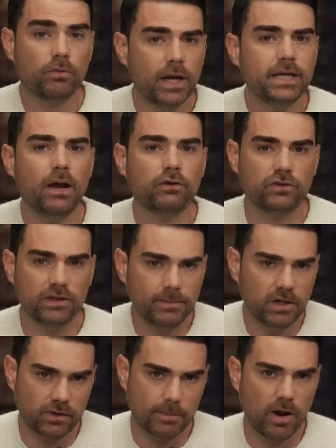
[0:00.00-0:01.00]
Right now is a
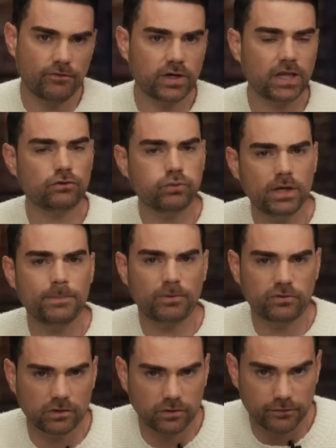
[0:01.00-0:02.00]
limited time offer. Get
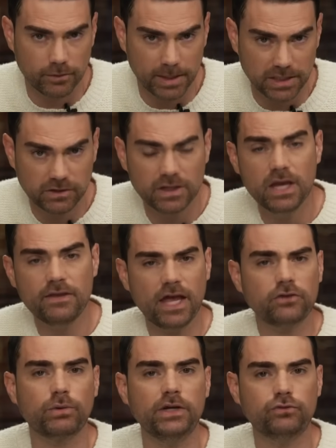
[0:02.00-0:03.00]
20% off your painting.
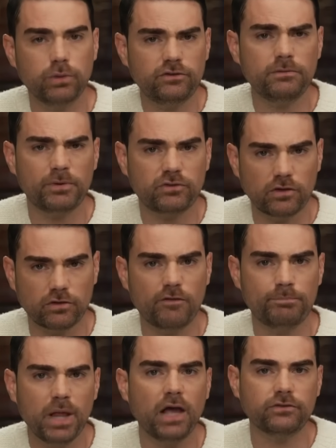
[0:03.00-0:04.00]
That's right, 20%
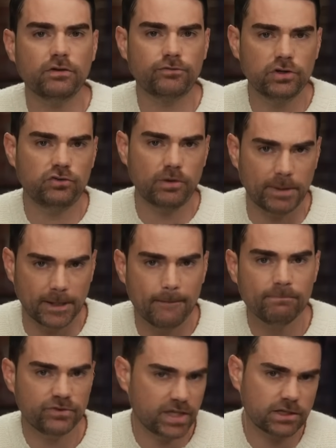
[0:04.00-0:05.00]
off plus free shipping.
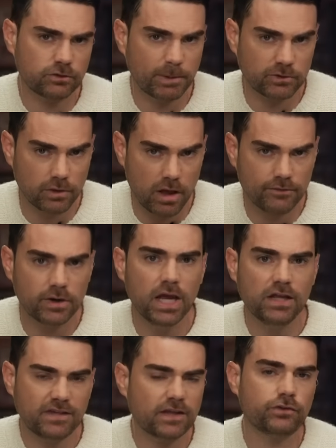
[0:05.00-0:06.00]
To get the special offer,
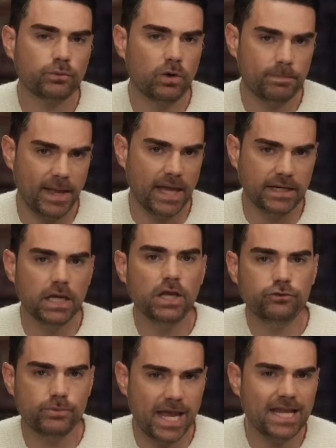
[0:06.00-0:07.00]
text the word Ben
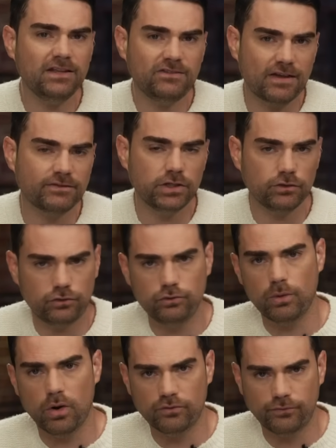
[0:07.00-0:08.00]
to
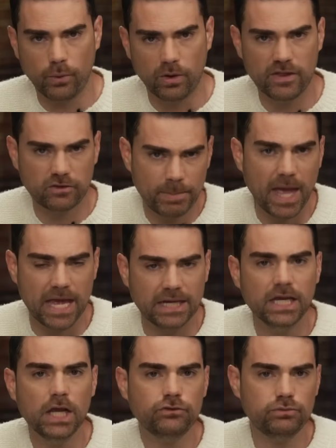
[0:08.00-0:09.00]
87204. That's
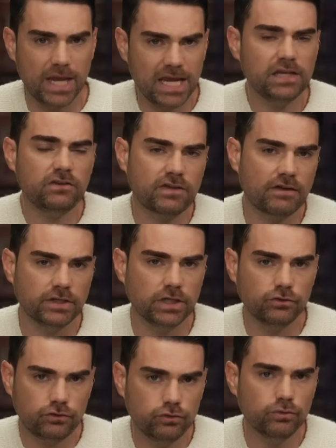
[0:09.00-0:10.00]
Ben to
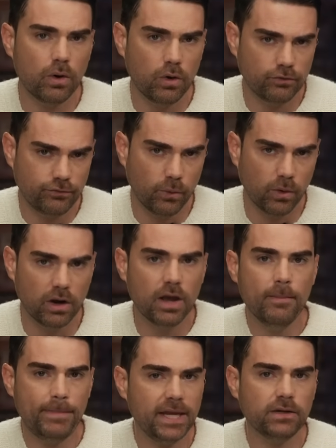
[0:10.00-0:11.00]
87204.
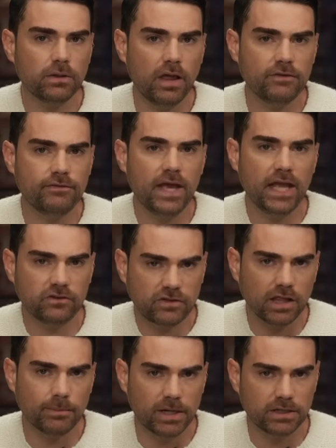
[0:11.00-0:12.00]
Paint your life and
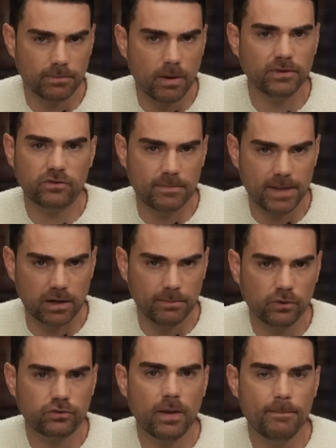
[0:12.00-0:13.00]
celebrate the moments that matter
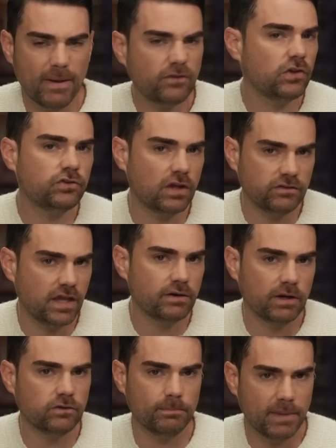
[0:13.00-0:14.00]
most. Message and data
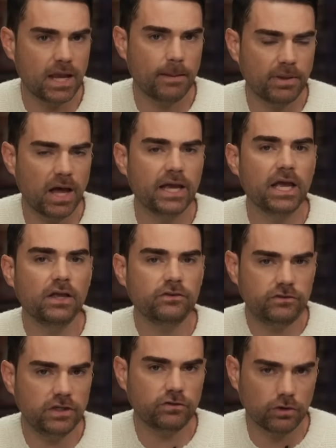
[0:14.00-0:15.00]
rates may apply.
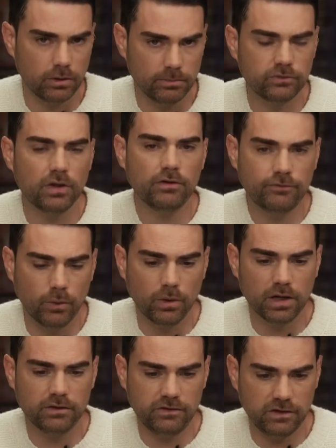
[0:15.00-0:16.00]
See terms
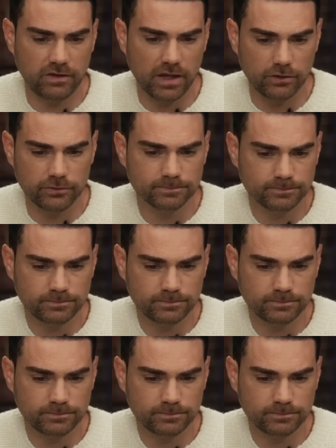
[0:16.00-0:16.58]
for details.